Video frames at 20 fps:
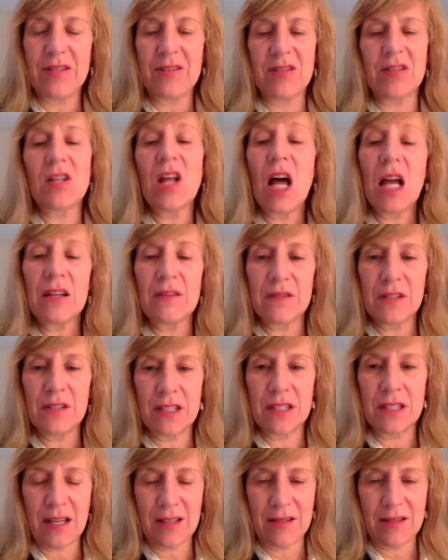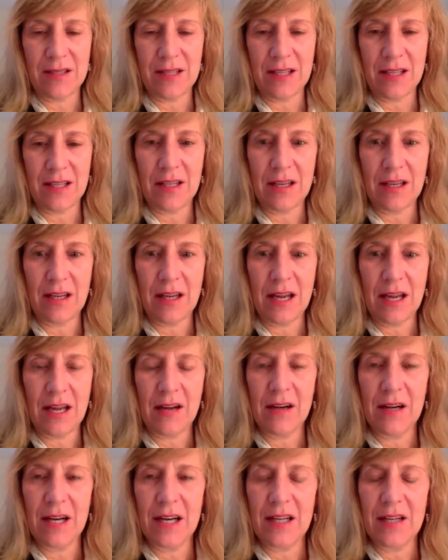There's a lot of contested
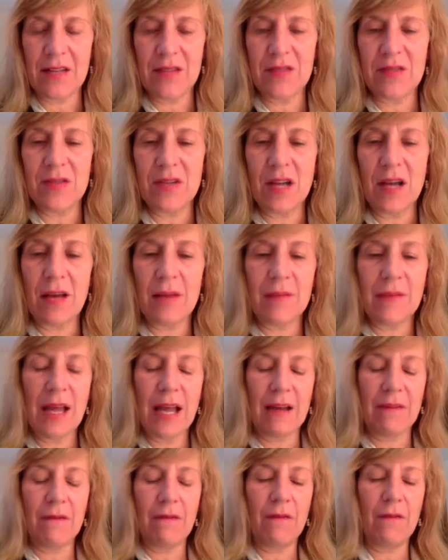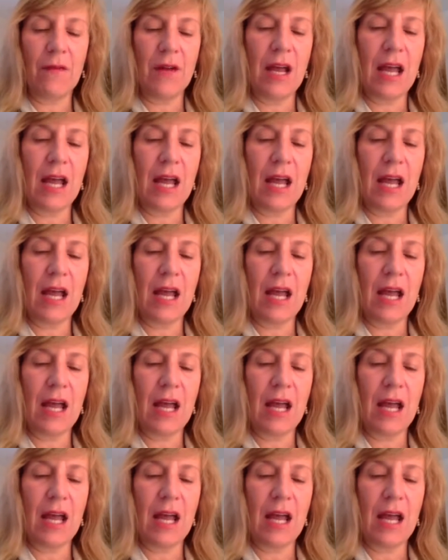areas, and